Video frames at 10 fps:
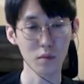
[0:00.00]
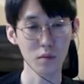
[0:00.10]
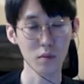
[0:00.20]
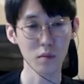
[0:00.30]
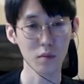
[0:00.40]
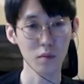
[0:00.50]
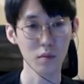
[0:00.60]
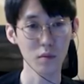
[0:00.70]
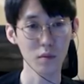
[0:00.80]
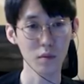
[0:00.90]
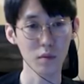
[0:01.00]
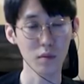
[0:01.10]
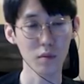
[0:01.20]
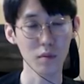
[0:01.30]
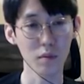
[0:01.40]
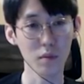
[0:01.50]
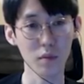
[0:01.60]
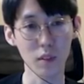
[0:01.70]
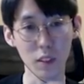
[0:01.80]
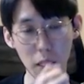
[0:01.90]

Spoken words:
[no speech]